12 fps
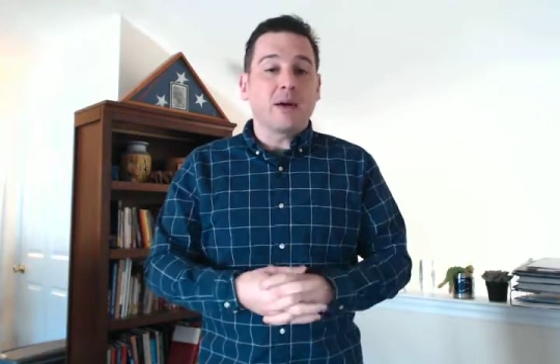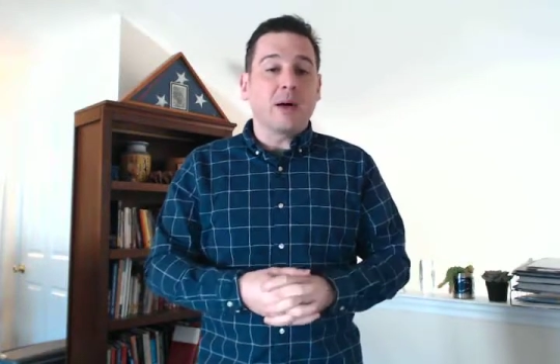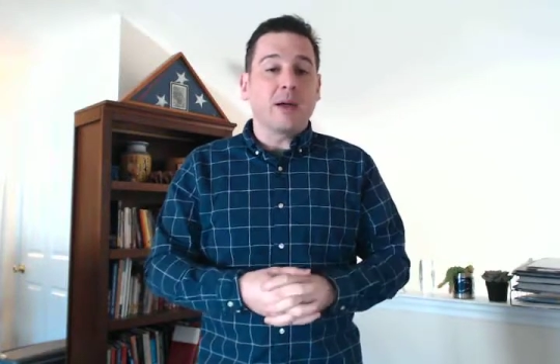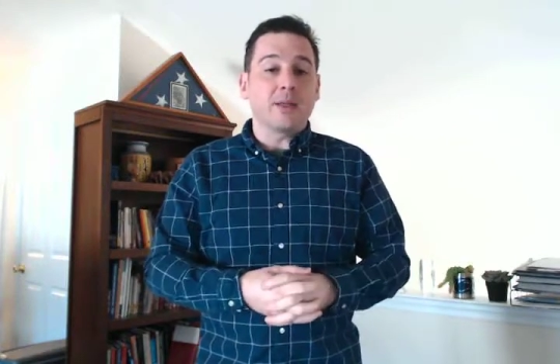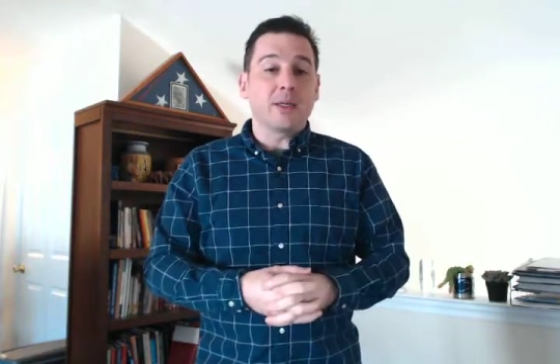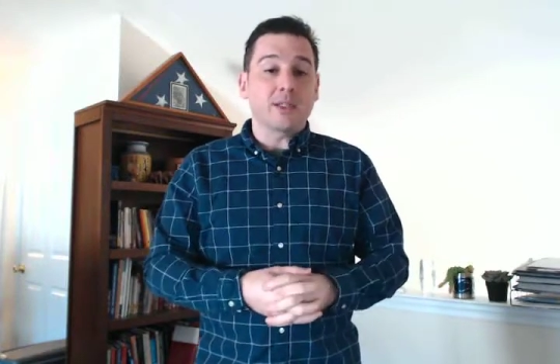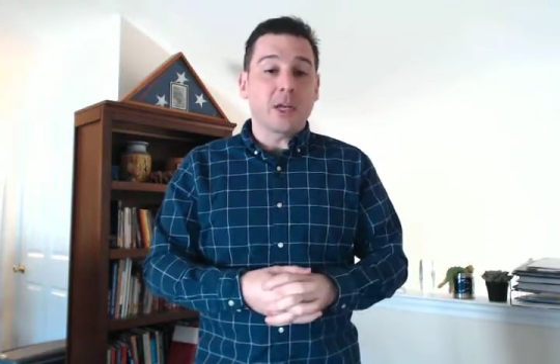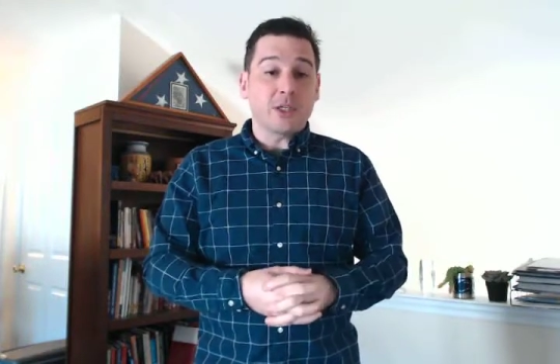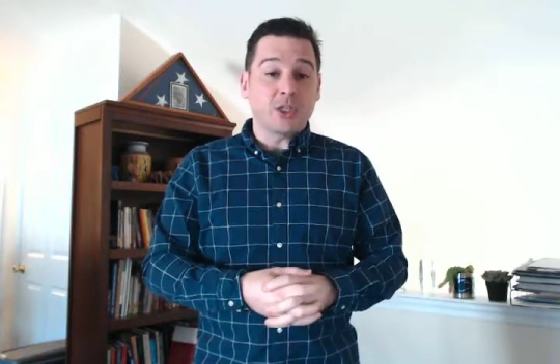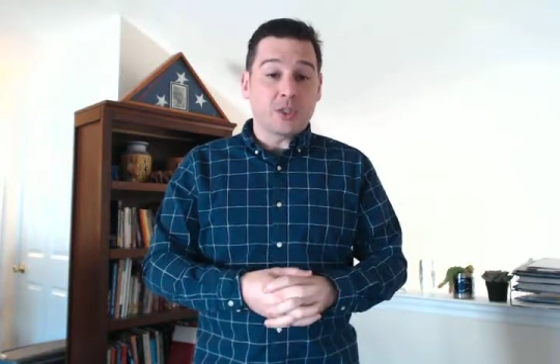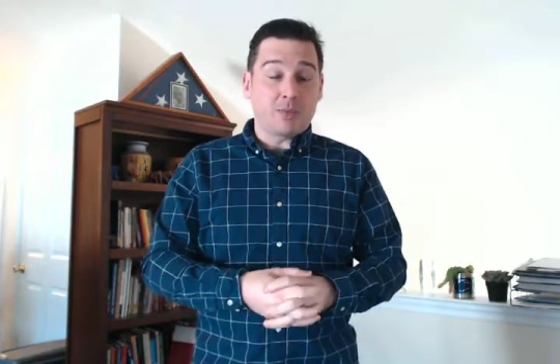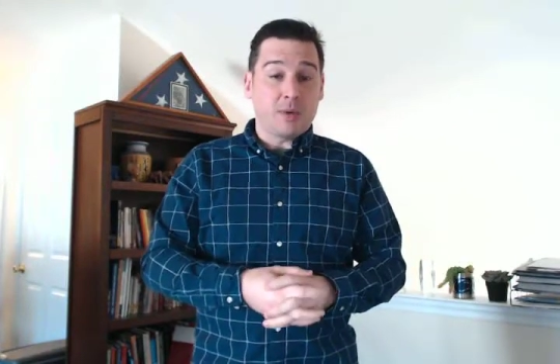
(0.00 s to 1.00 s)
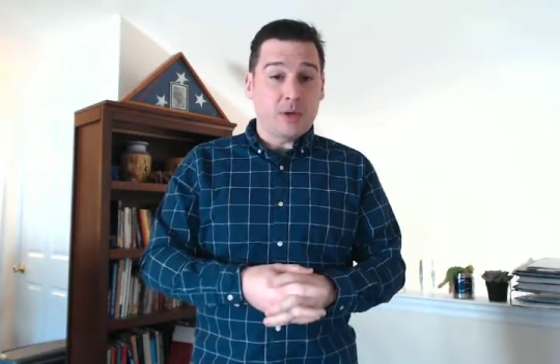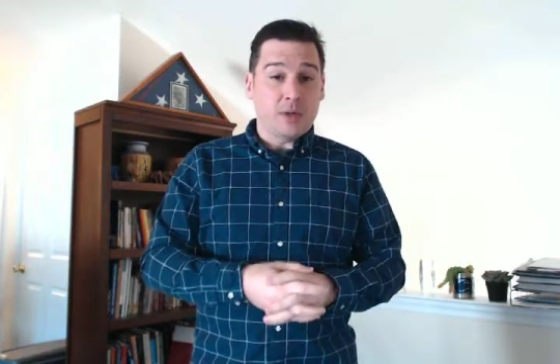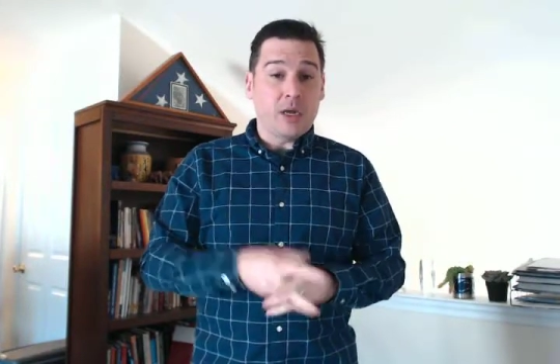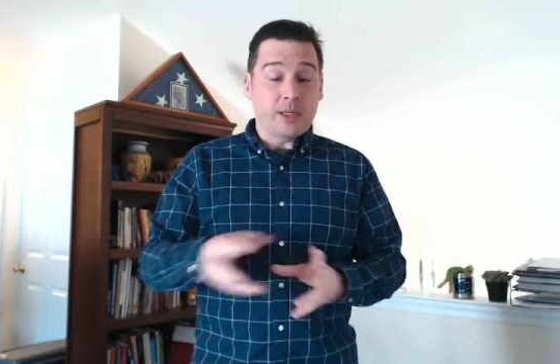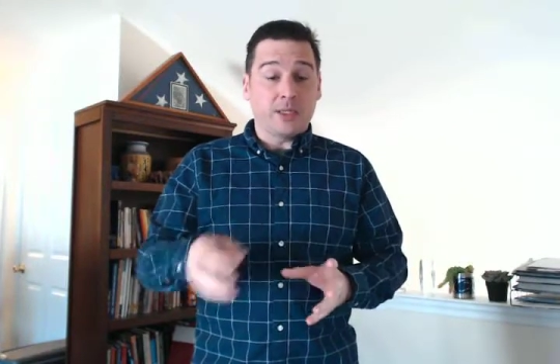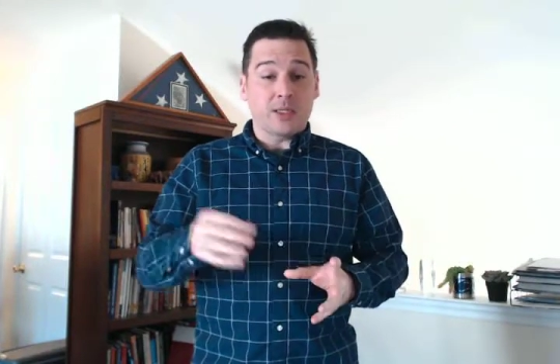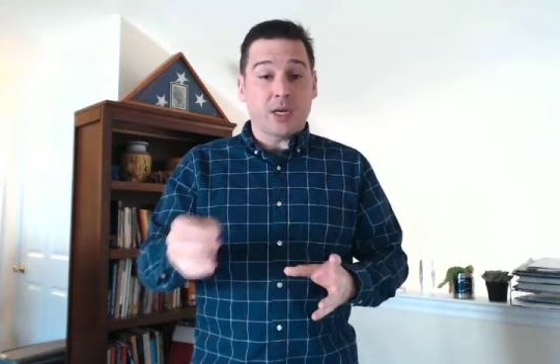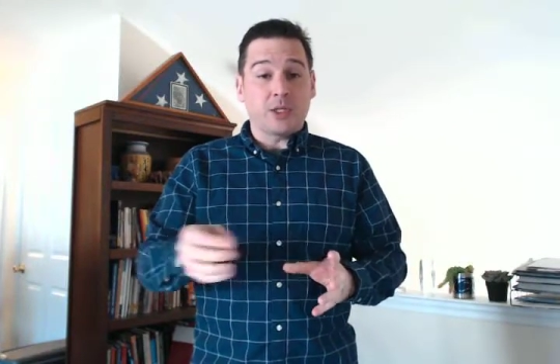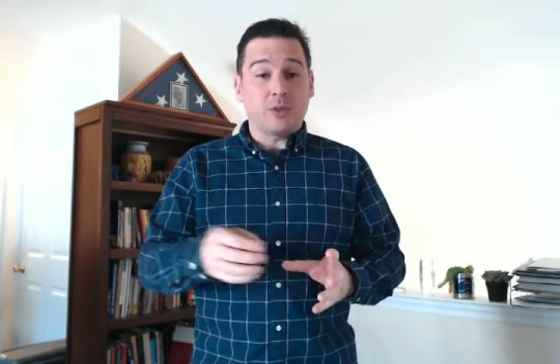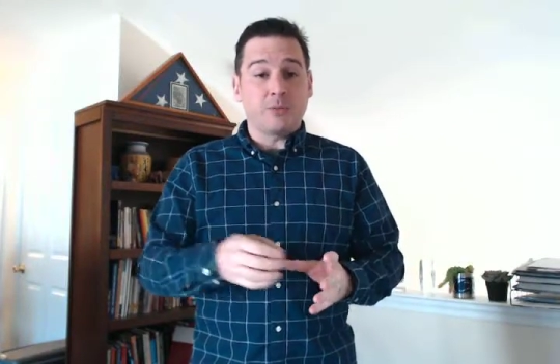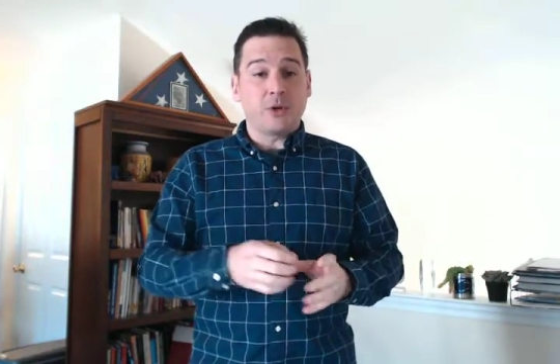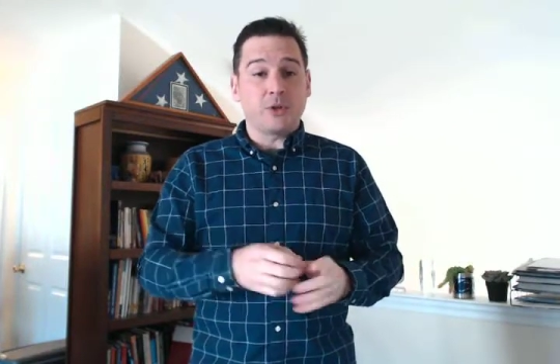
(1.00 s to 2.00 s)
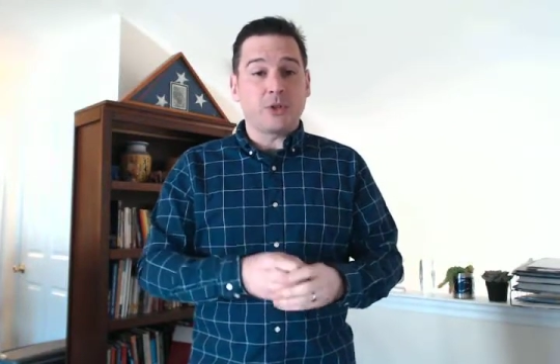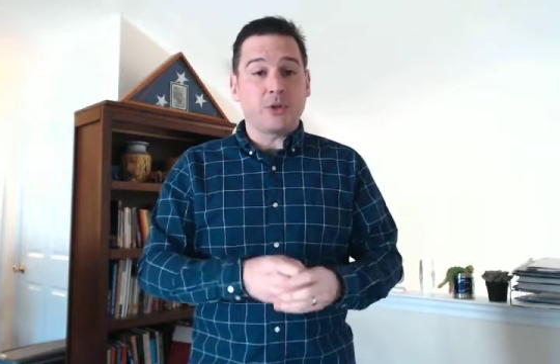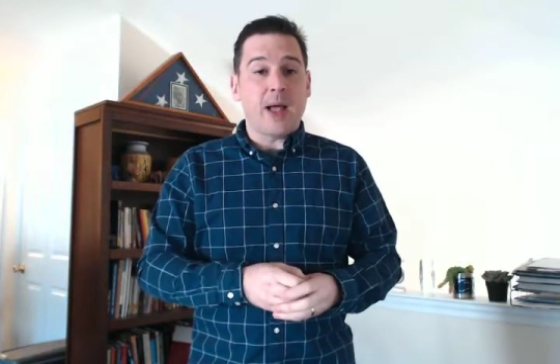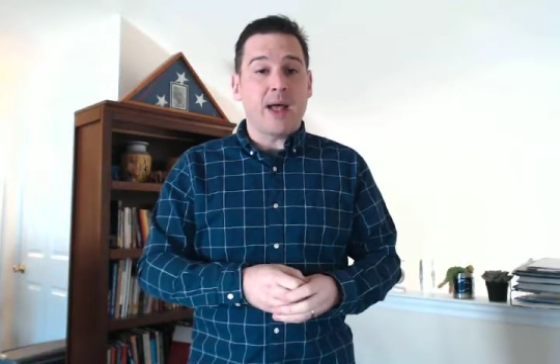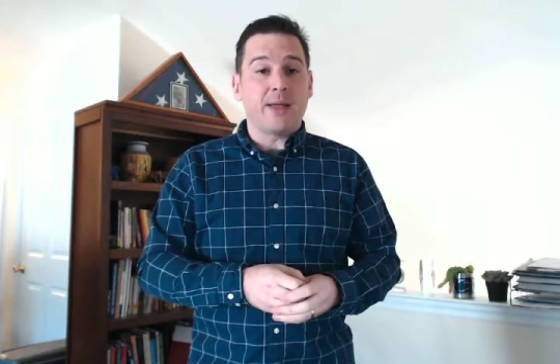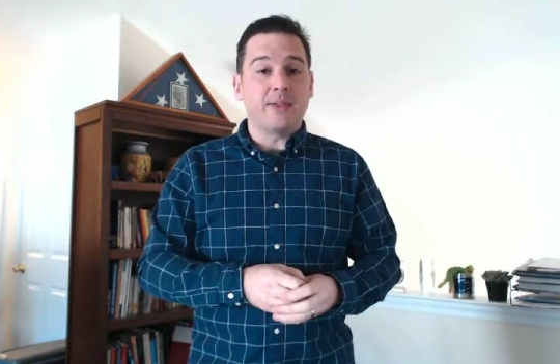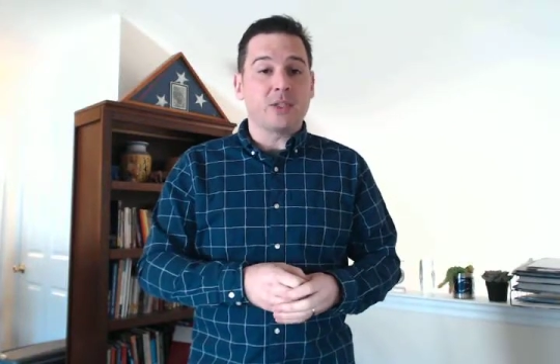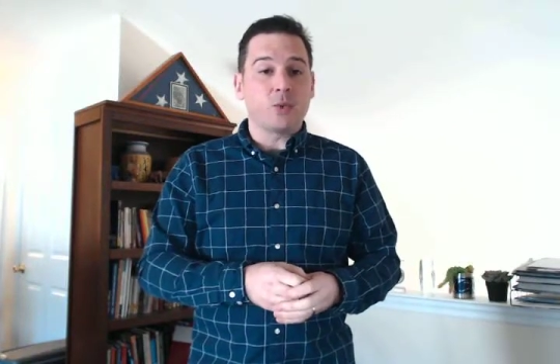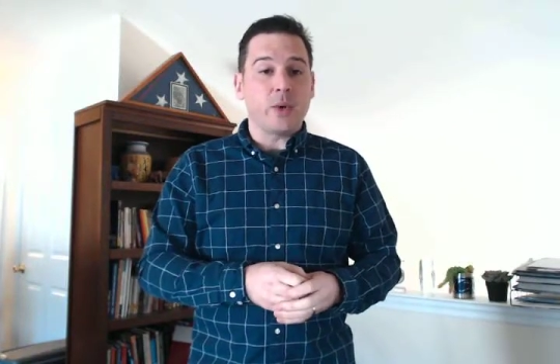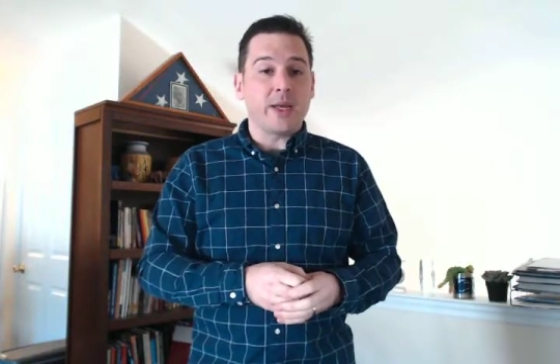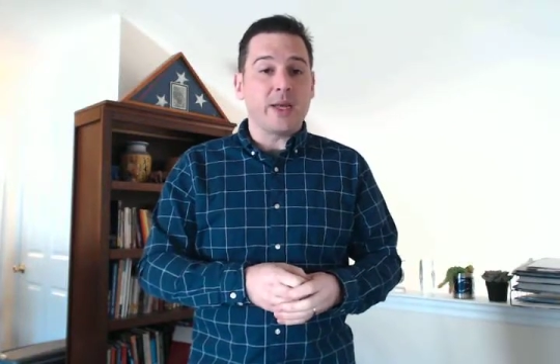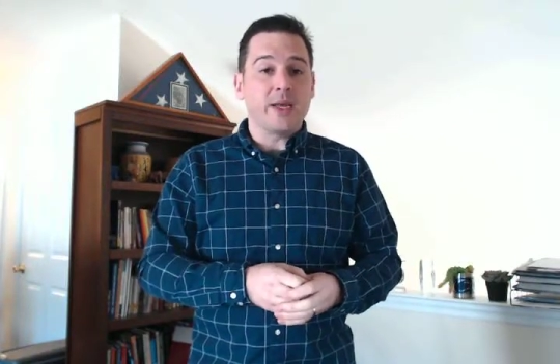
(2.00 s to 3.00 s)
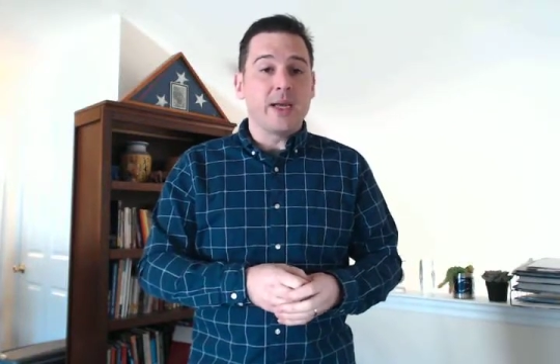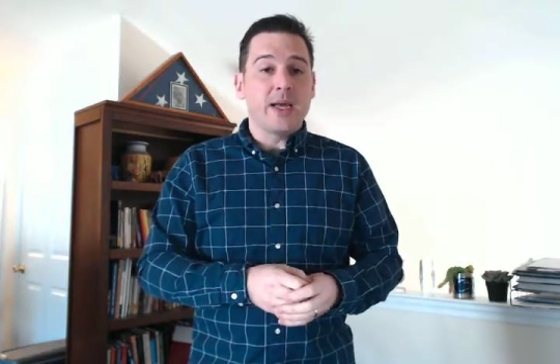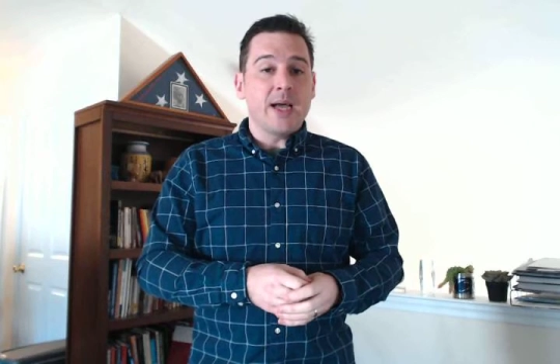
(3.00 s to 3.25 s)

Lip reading: on the discussion posts you had this week,